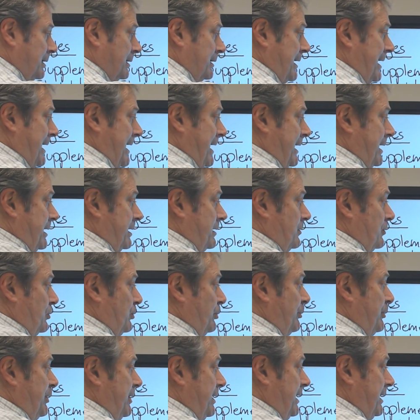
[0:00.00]
angle
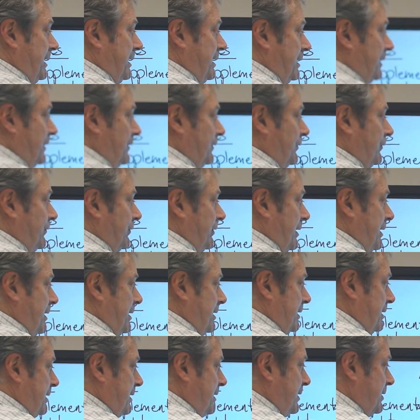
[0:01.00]
B is an
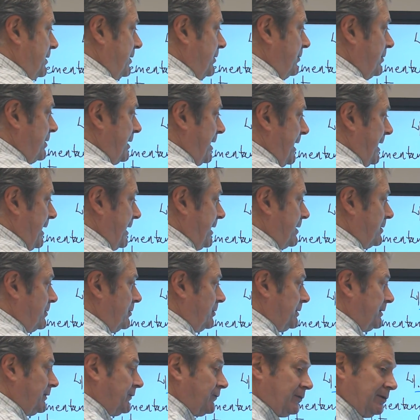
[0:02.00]
acute
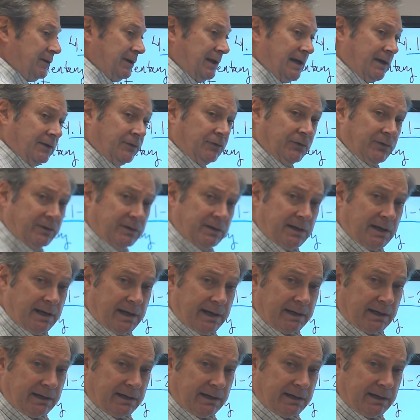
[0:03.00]
angle. It's less than 90